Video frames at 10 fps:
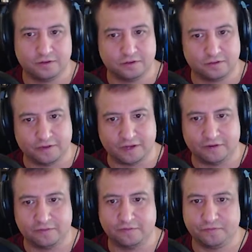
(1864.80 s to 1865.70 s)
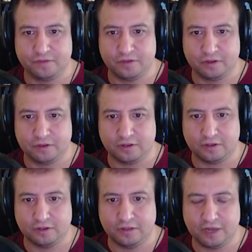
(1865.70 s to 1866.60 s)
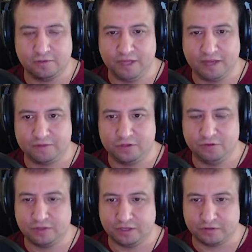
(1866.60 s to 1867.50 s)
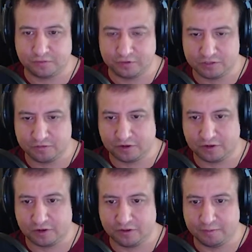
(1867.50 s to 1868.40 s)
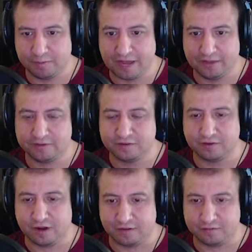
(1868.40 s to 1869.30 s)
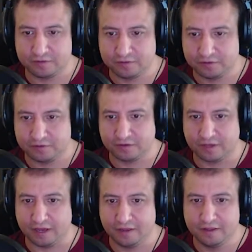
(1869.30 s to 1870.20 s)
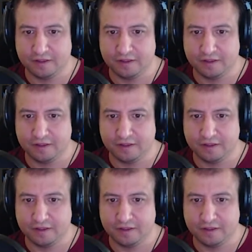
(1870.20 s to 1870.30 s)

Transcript: Well, then we have two things. First of all, the balance is off. Okay?